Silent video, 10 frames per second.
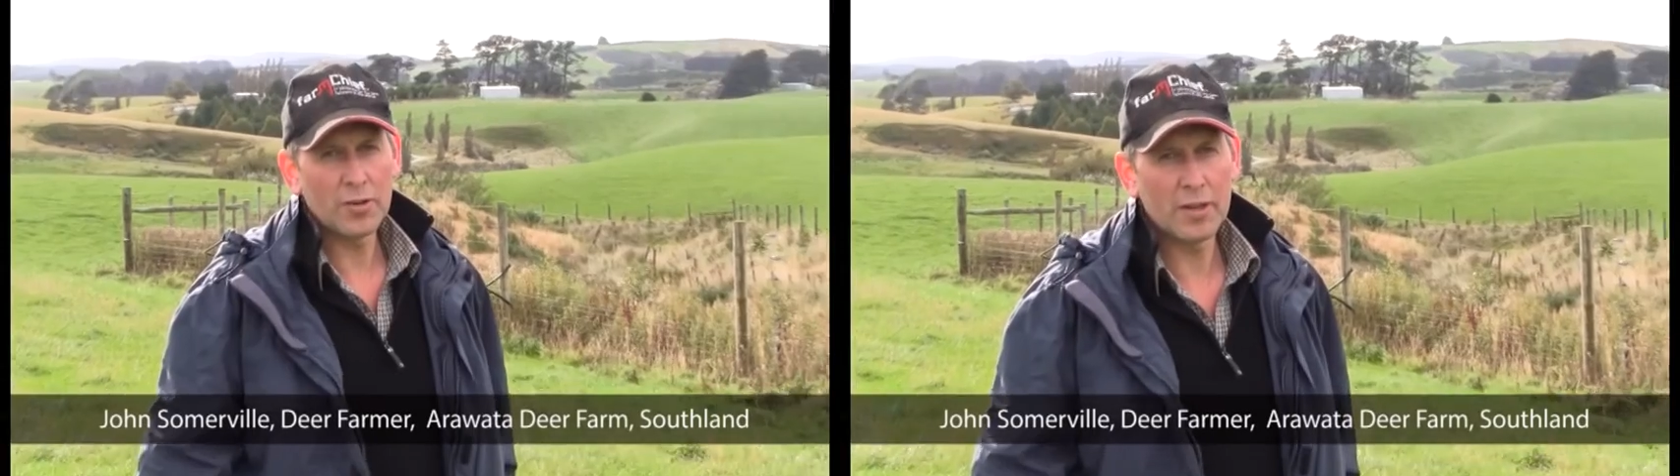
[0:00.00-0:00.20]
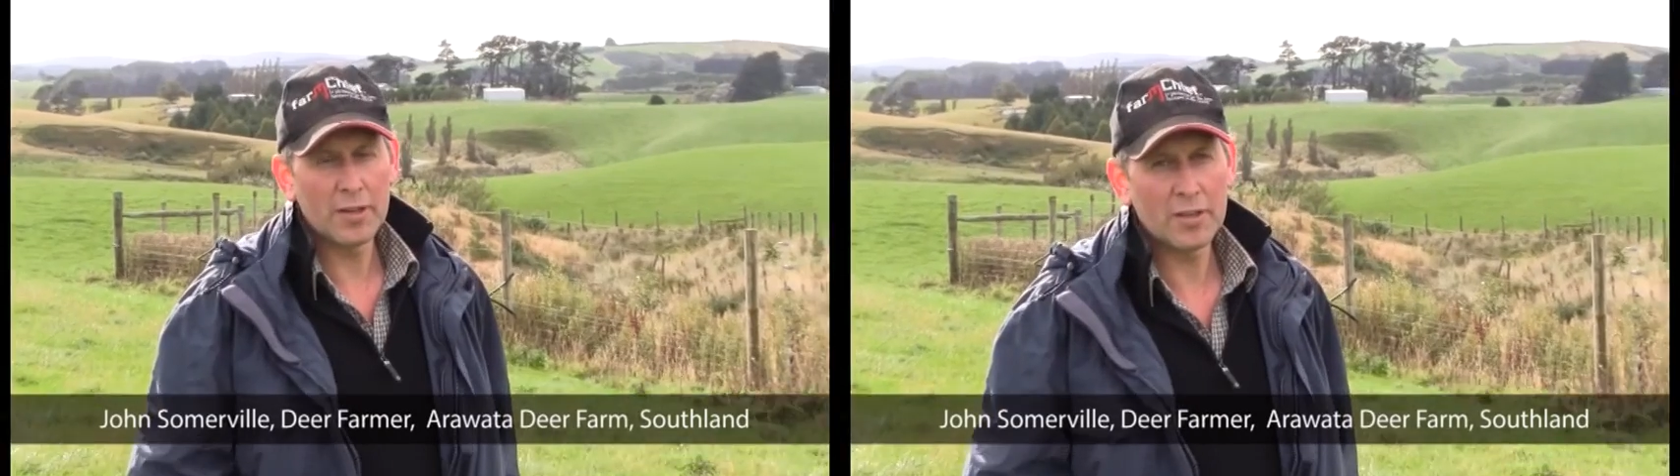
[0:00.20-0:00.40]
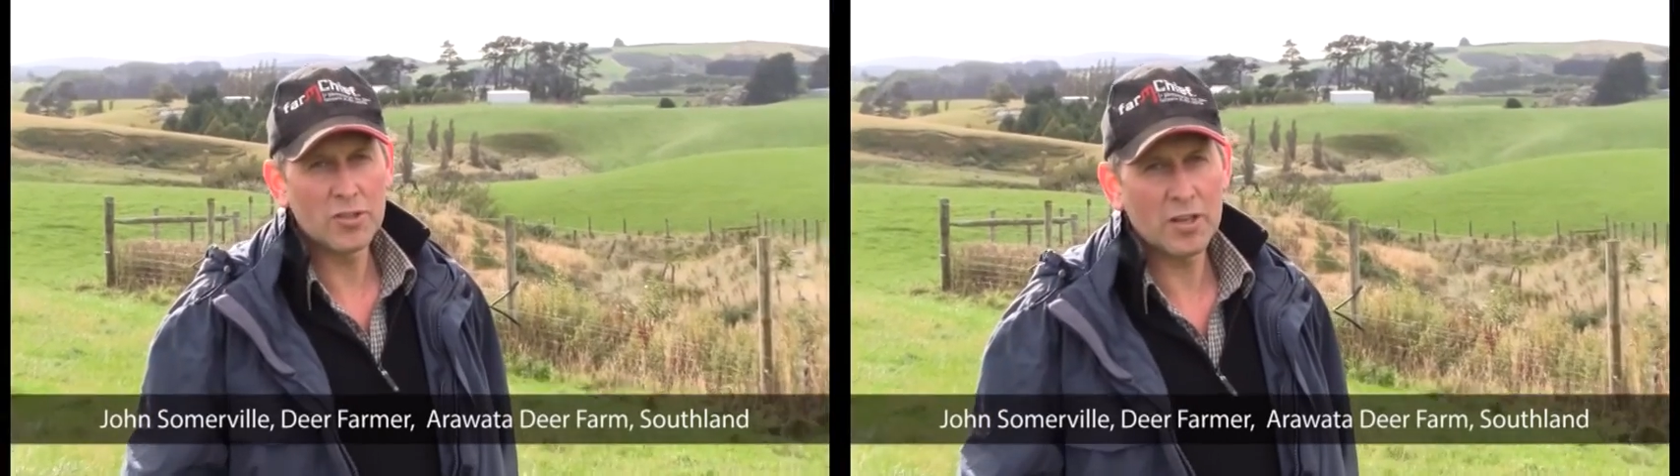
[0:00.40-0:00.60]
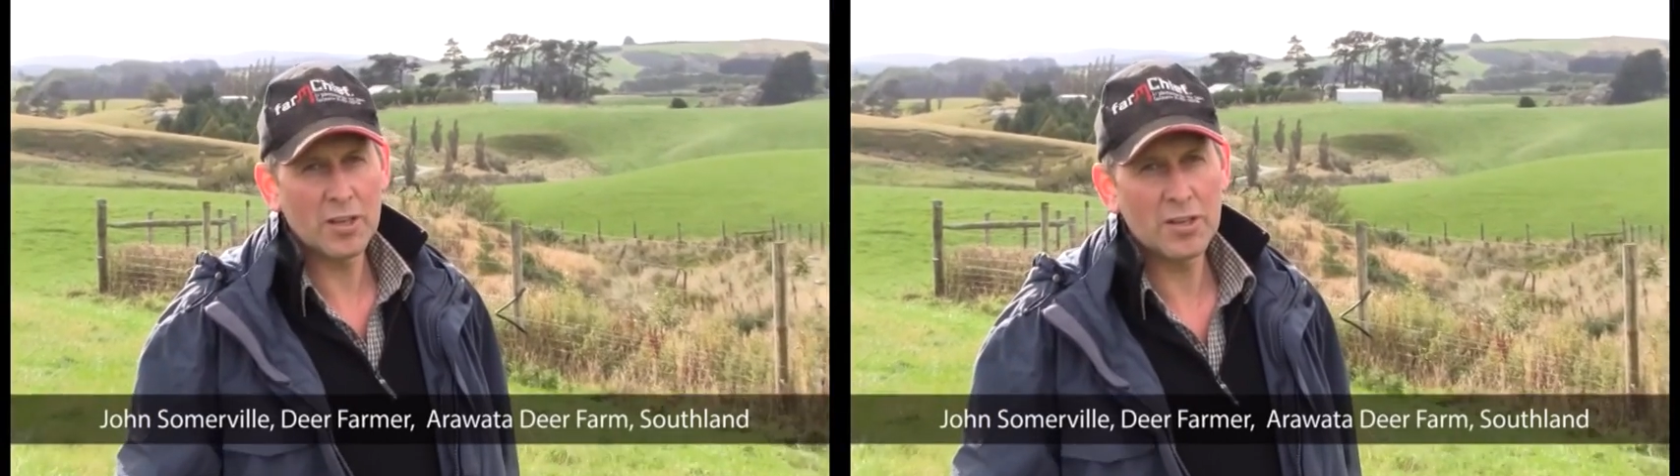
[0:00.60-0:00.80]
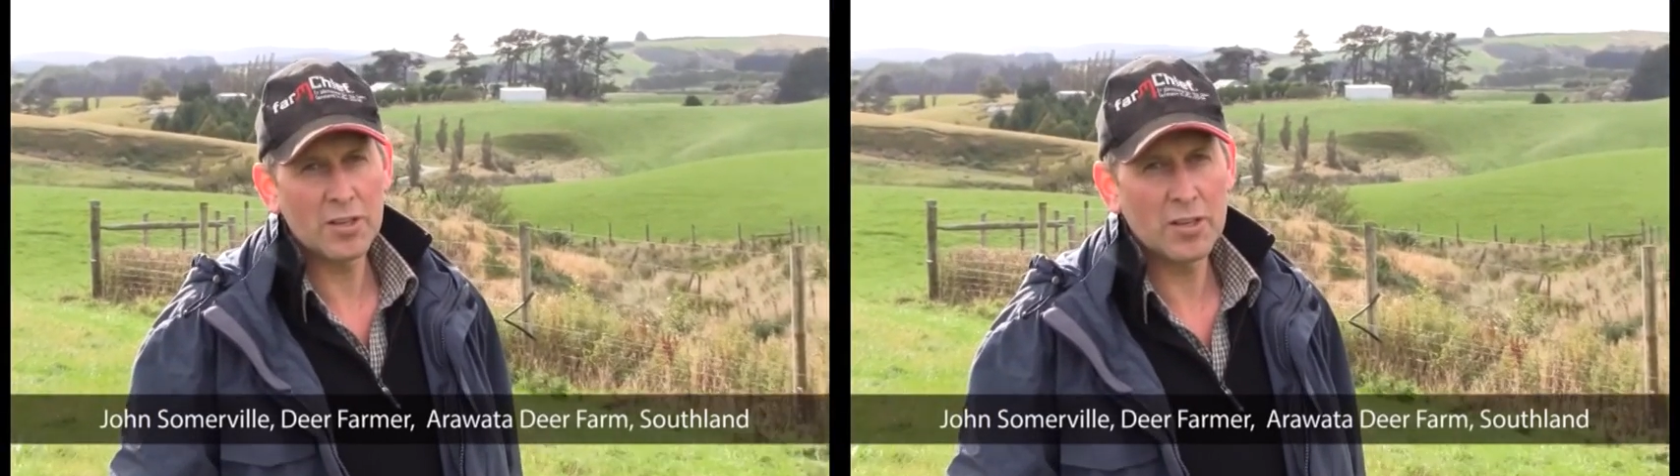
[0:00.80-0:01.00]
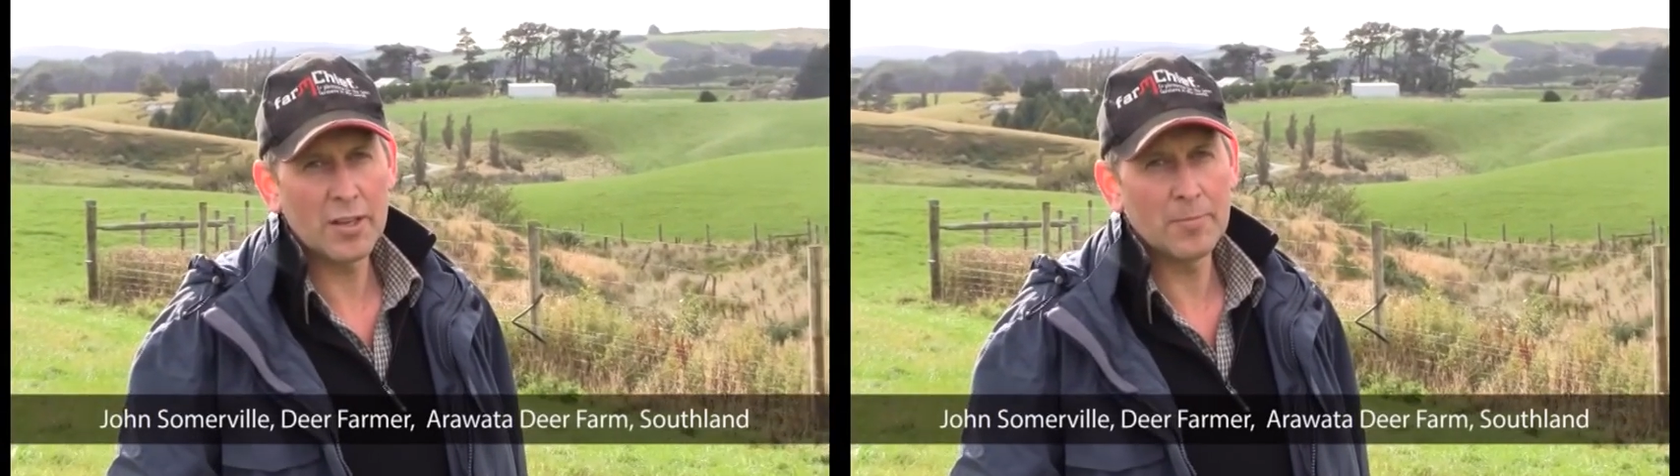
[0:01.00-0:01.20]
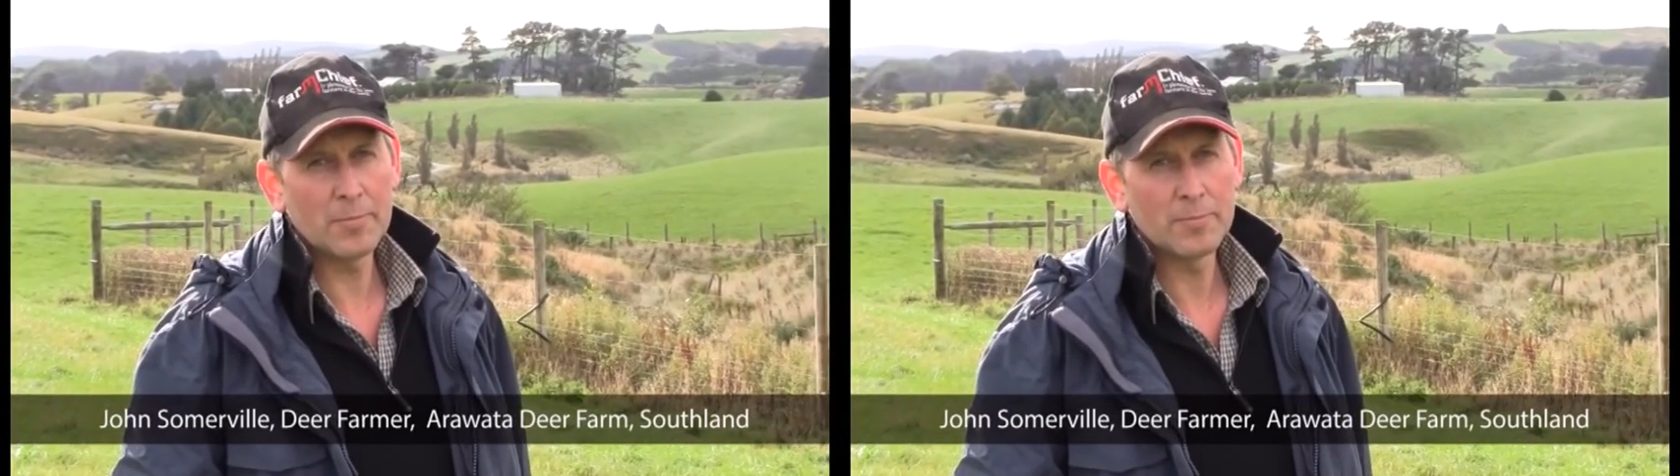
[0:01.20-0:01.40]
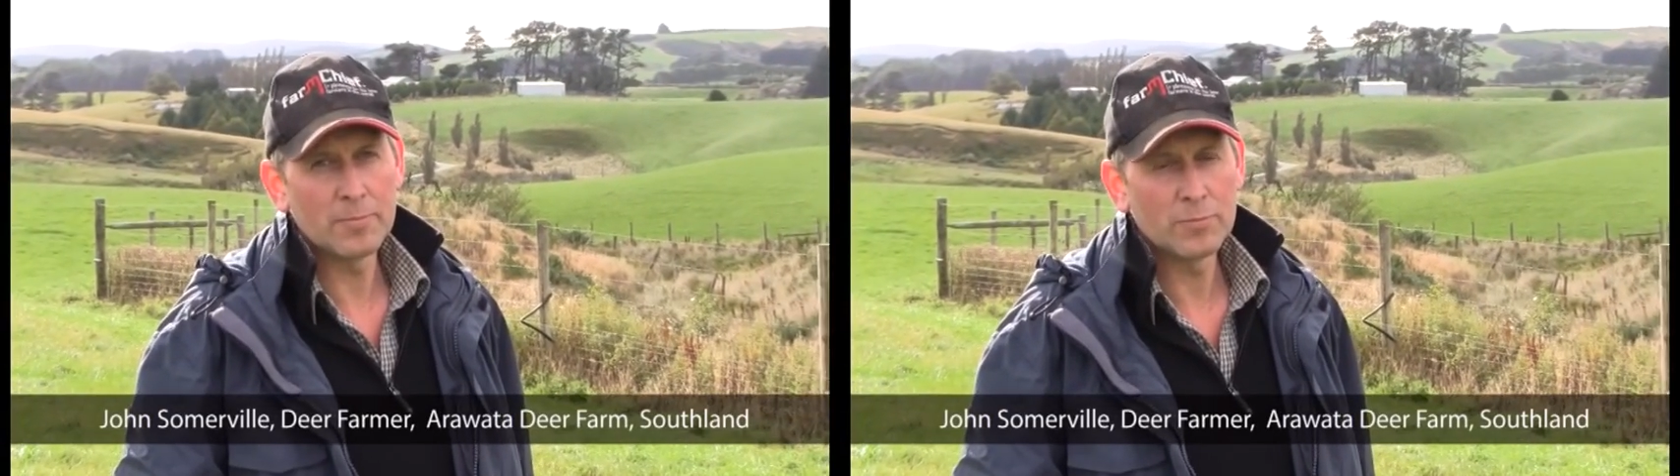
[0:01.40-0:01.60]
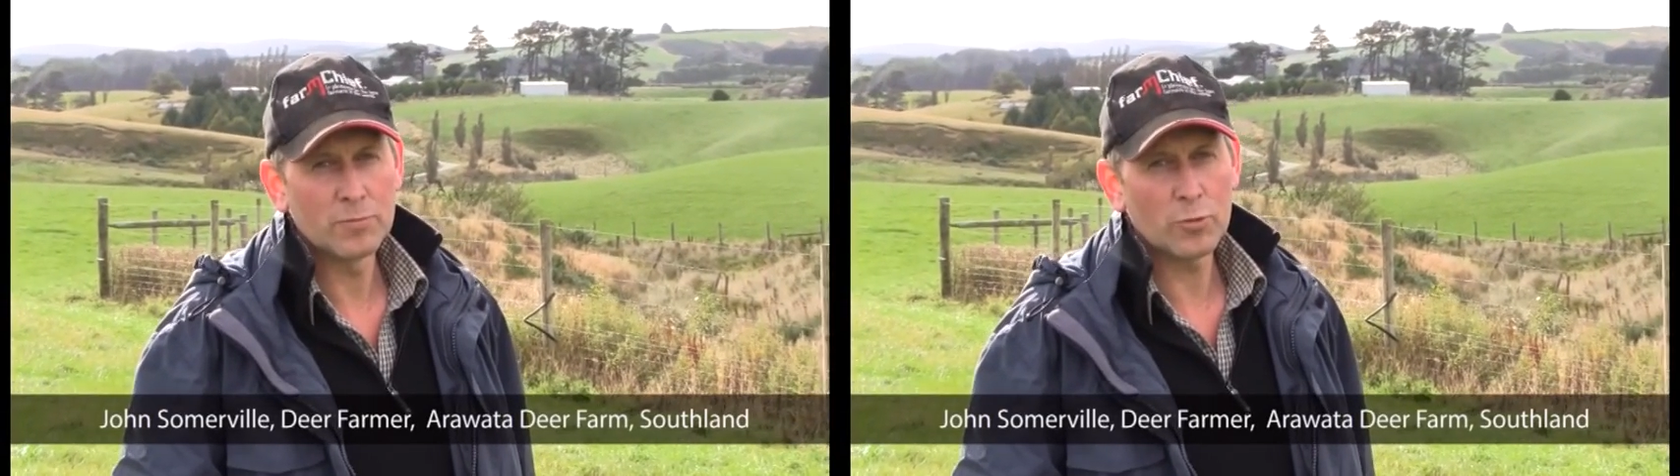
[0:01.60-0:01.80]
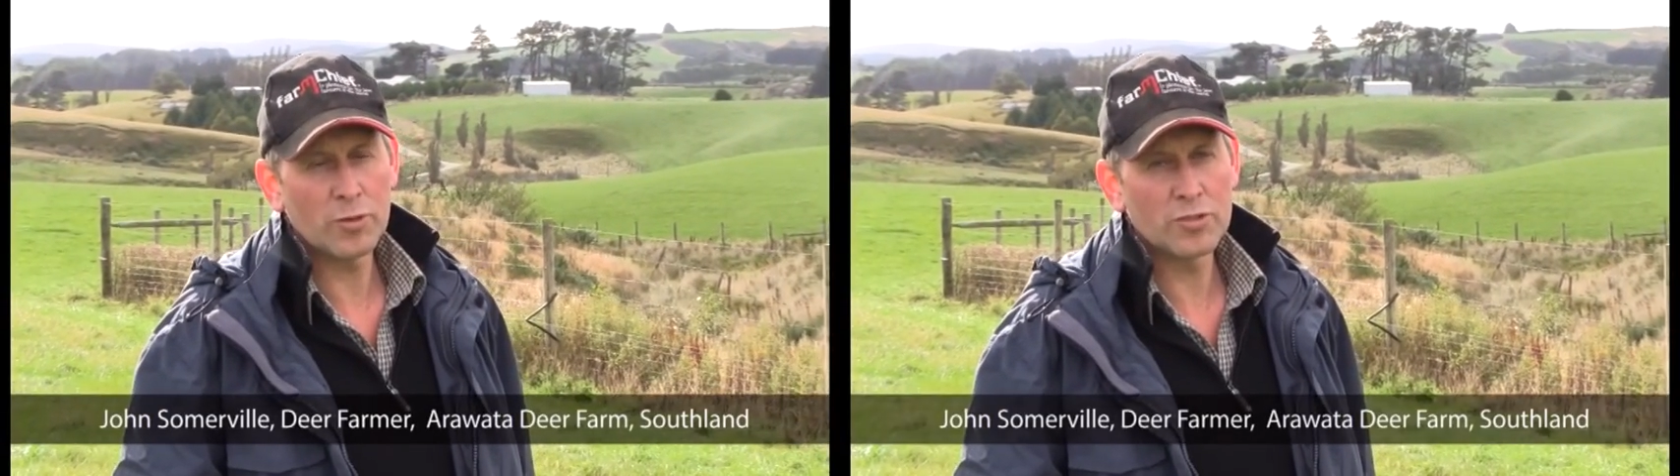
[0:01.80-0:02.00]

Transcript: undulating, quite